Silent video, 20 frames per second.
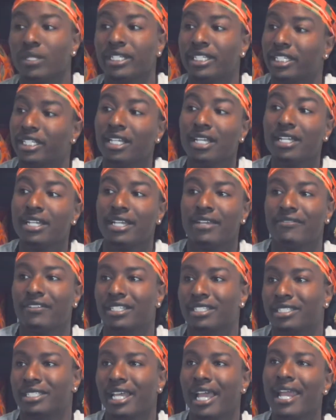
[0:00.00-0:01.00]
shouldn't even
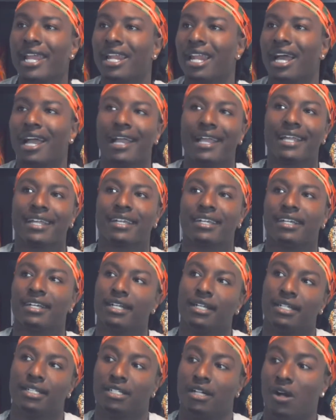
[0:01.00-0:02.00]
say like,
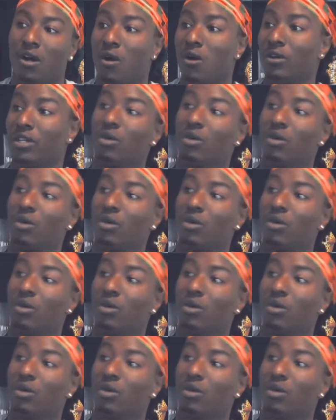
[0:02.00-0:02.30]
oh,